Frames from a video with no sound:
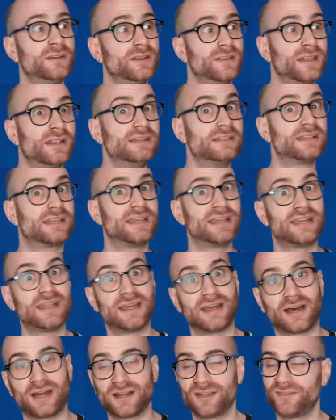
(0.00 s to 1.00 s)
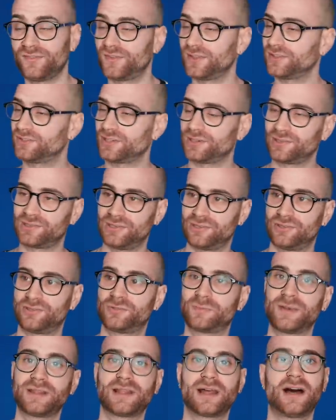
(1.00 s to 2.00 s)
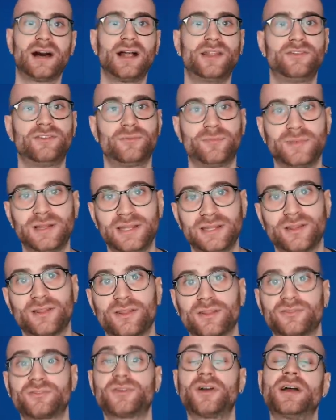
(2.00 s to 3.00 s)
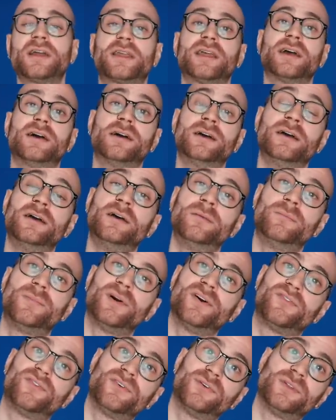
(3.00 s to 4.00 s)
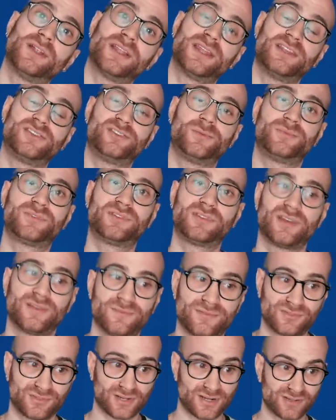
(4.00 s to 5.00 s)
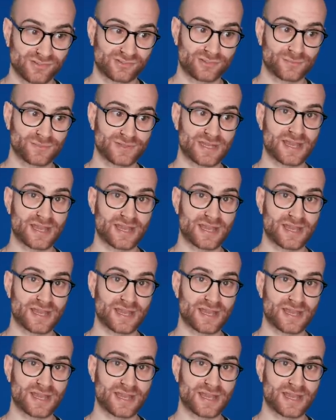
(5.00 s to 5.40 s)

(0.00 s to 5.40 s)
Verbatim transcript: then get it. I don't think Chelsea should spend like 100 million on a striker, but I feel like they should sign someone